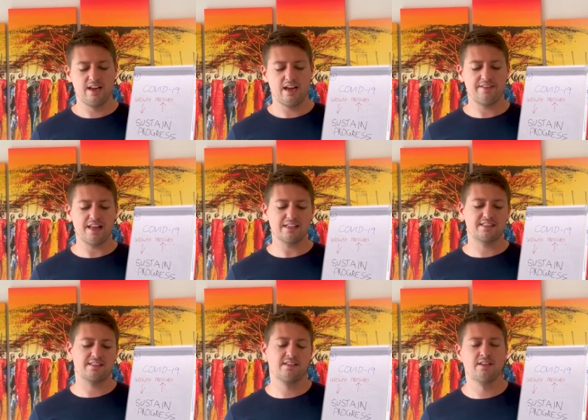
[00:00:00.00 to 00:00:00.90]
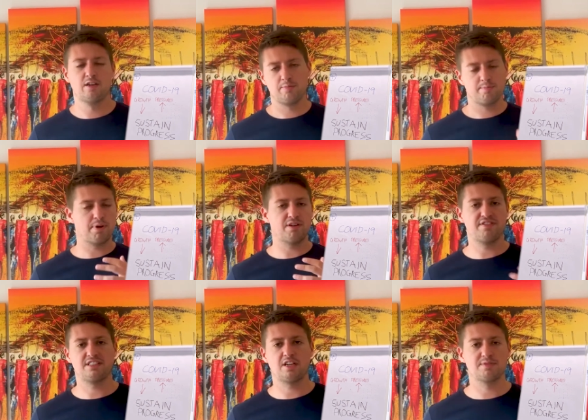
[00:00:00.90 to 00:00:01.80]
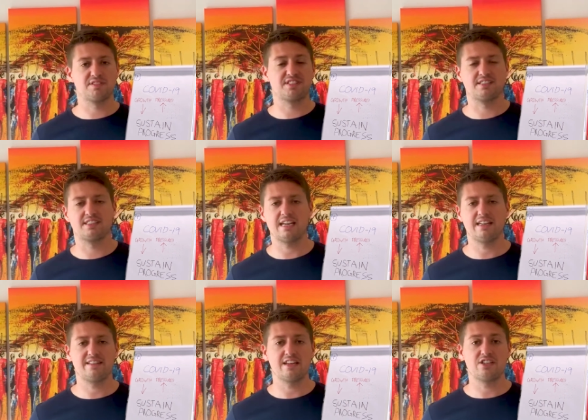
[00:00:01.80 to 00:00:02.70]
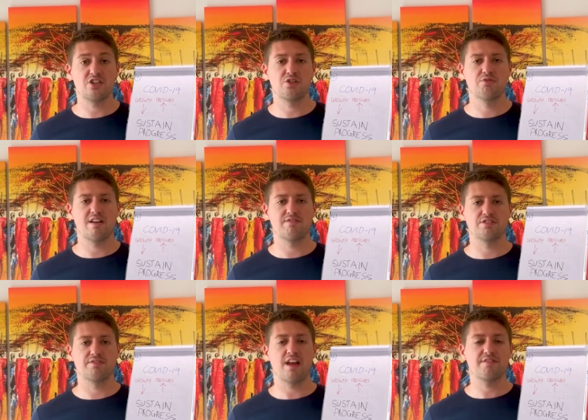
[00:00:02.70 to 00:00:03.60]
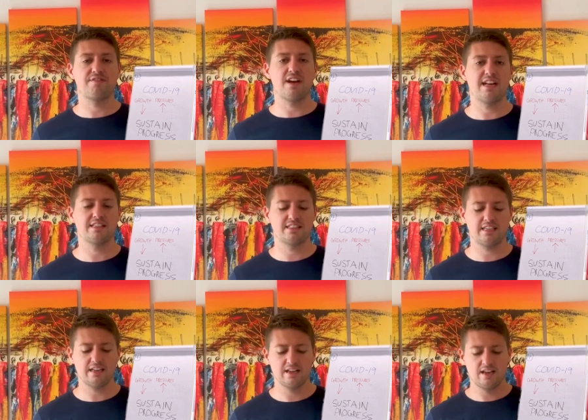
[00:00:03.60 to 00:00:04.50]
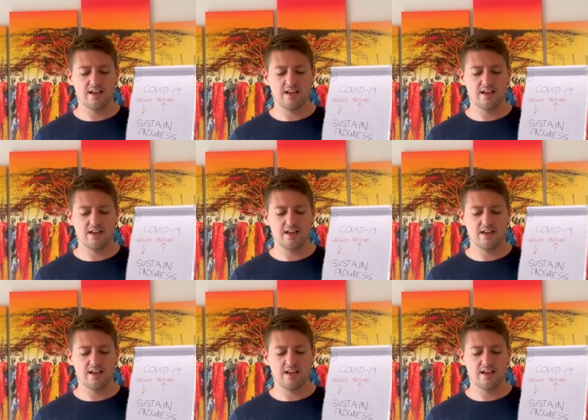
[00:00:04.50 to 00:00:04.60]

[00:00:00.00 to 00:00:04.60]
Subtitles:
And that's both in terms of sustaining the additional levels of health financing